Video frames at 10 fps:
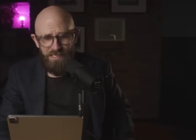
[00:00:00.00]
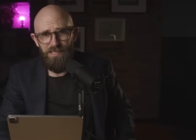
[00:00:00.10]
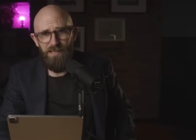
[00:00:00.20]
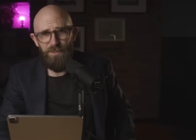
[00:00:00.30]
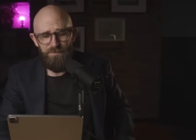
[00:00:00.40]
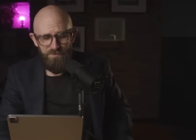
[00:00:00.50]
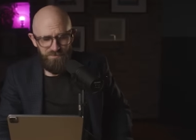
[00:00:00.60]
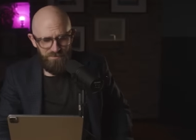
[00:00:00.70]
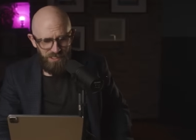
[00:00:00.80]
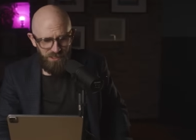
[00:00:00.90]
Dear Simon,
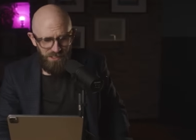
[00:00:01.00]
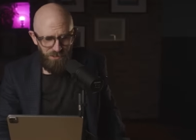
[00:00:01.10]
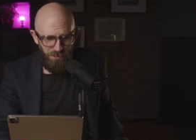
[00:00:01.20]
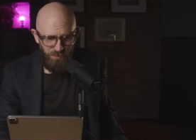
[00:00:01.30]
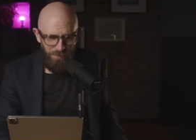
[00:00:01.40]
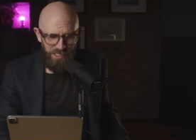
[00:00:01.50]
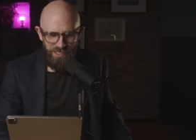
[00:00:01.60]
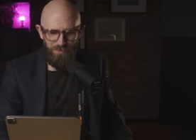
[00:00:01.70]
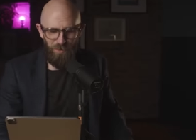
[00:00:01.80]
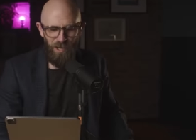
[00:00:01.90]
I trust you and your family are
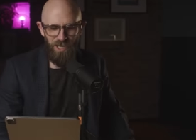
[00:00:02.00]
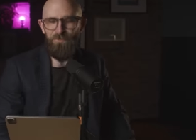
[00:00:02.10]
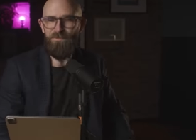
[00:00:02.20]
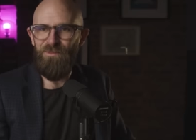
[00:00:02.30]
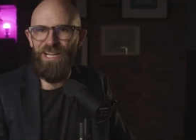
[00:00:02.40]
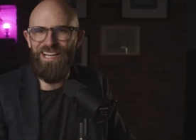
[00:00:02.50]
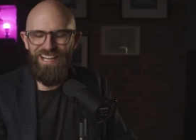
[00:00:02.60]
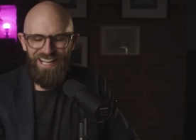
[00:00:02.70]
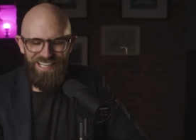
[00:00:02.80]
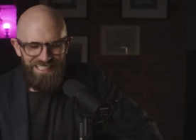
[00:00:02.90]
keeping well. We
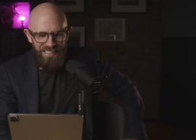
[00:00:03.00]
are.